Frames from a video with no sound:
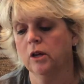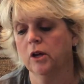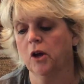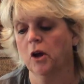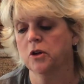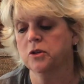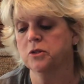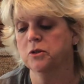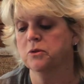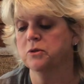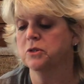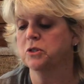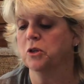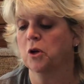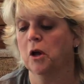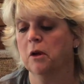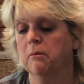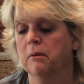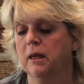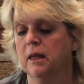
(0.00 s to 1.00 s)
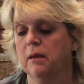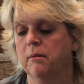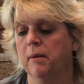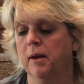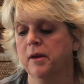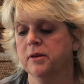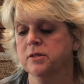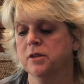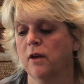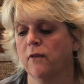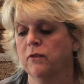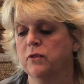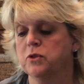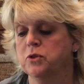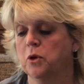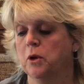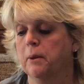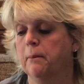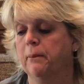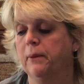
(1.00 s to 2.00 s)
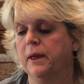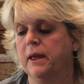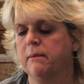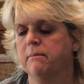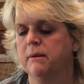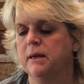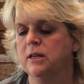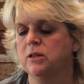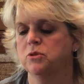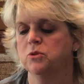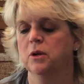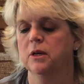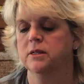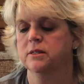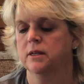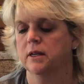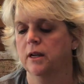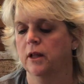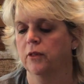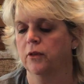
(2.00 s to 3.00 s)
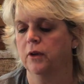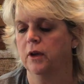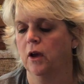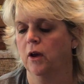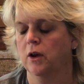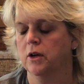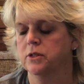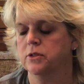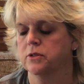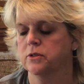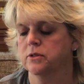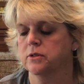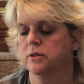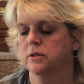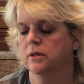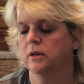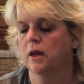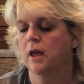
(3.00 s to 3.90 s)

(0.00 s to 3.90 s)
cartoons starring Mickey Mouse often showed him playing mean tricks on other characters.